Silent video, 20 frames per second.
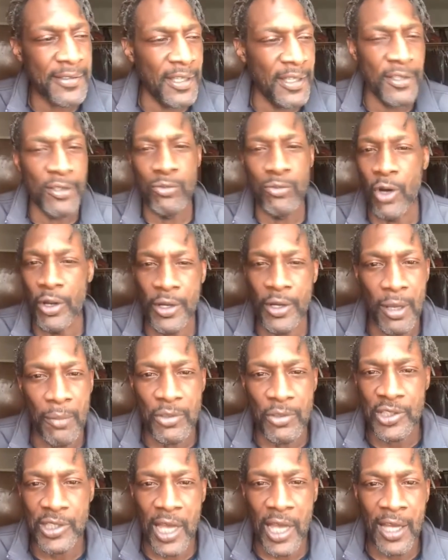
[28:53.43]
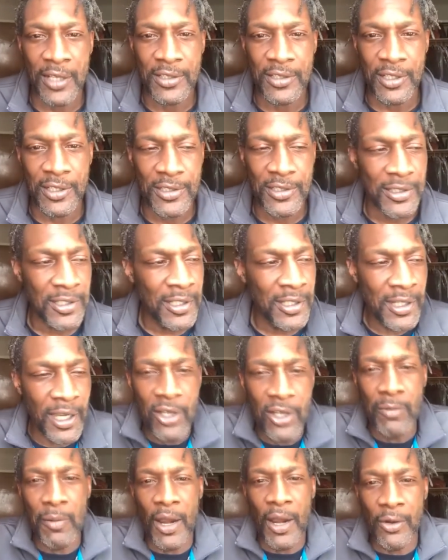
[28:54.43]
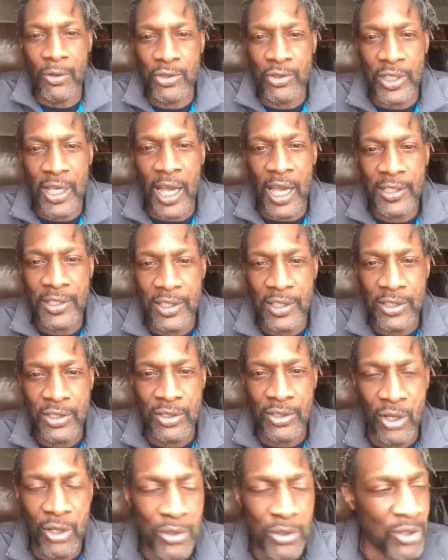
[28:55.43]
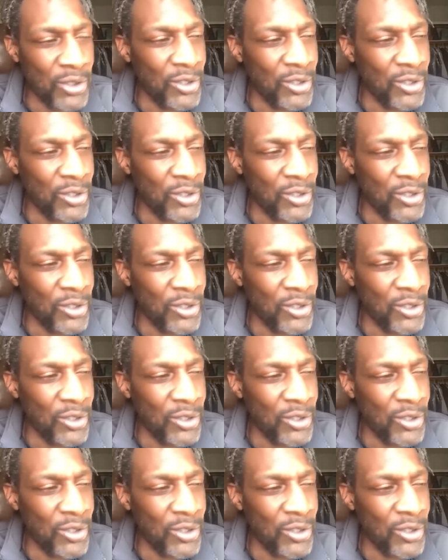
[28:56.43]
Neither one of them is scientists. Ain't nobody no scientist, you know.